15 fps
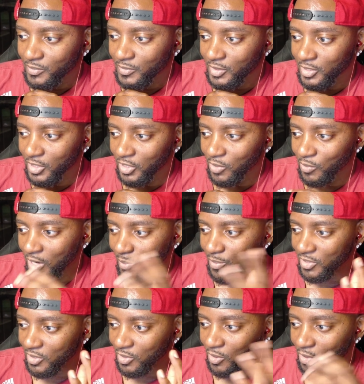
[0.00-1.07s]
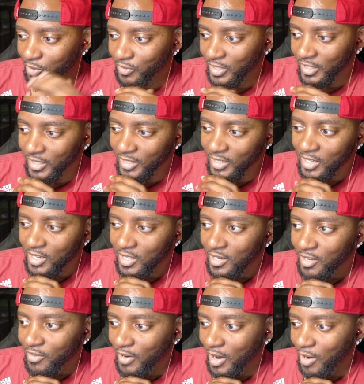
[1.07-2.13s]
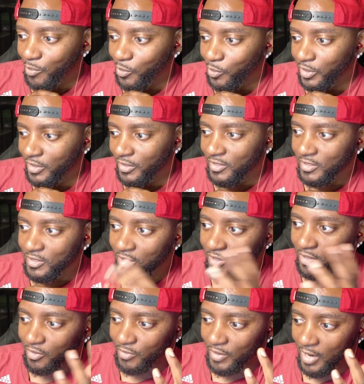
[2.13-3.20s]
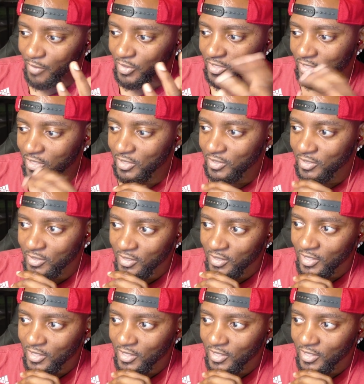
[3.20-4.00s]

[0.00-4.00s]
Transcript: Duncan Robinson off night, 5 points, 5 assists,